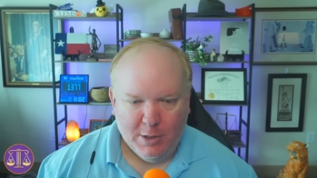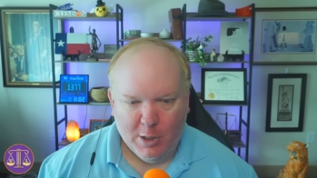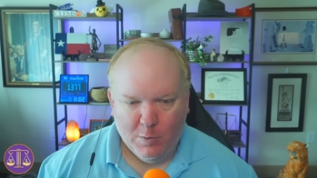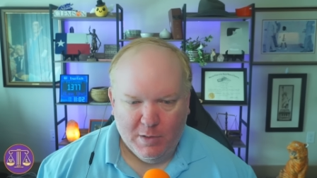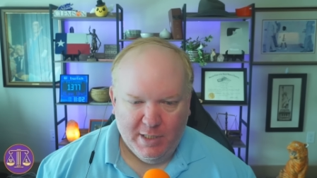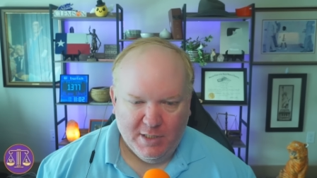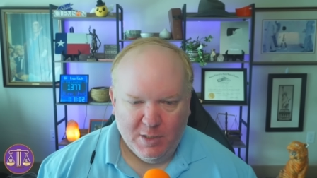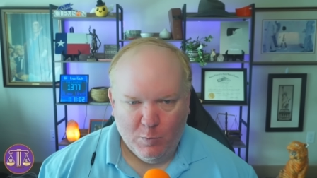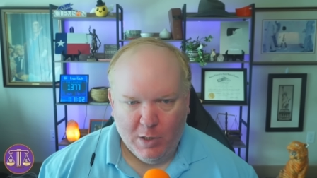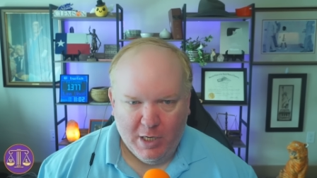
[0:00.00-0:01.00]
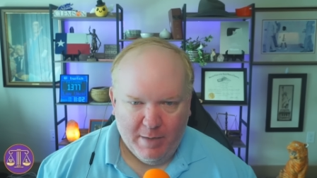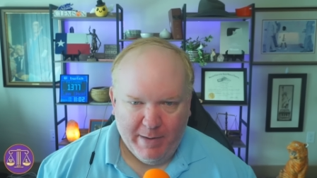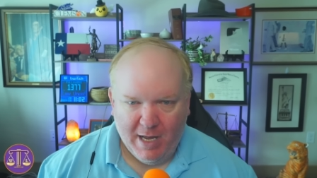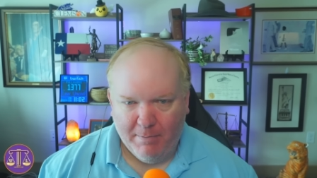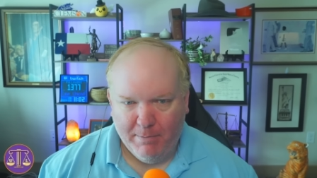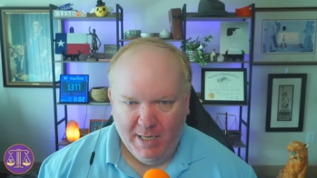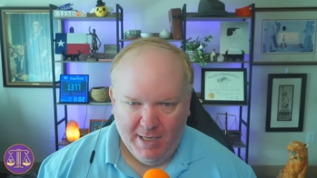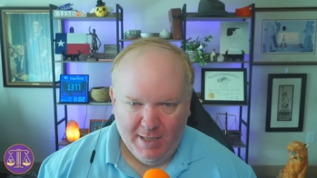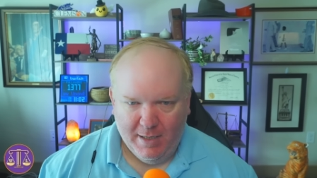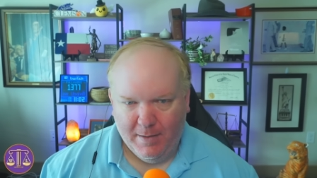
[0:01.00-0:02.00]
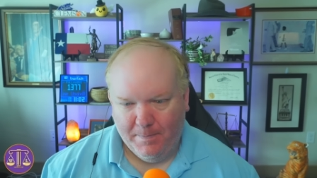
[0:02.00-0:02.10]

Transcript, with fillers: No one needs to worry about me.